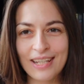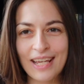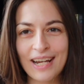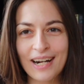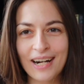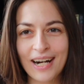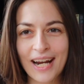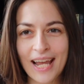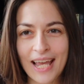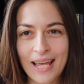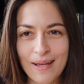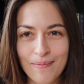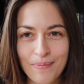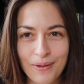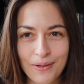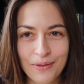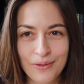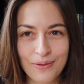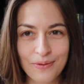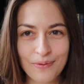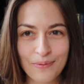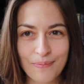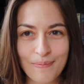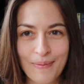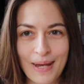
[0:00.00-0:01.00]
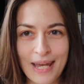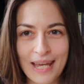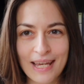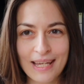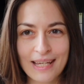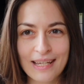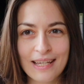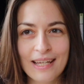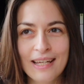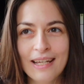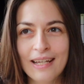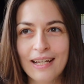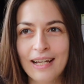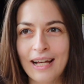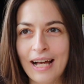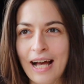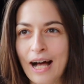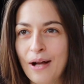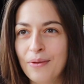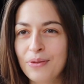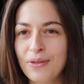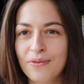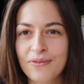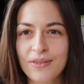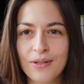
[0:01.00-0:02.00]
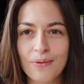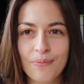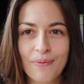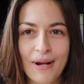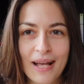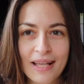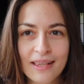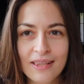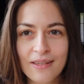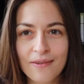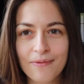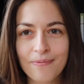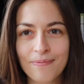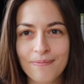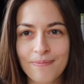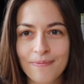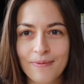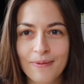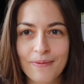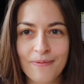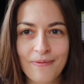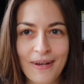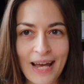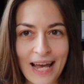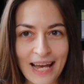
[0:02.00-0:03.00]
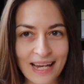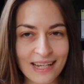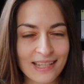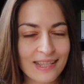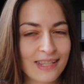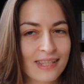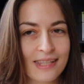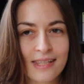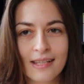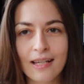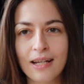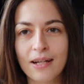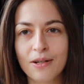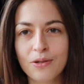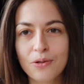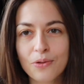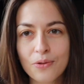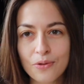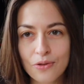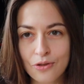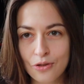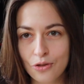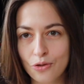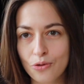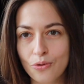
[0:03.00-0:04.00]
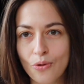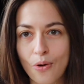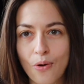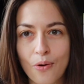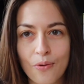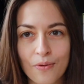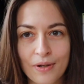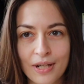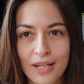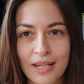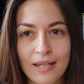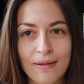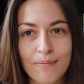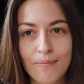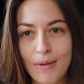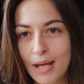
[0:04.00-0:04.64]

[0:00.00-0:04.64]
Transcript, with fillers: They are able to make out of the random facts a good story.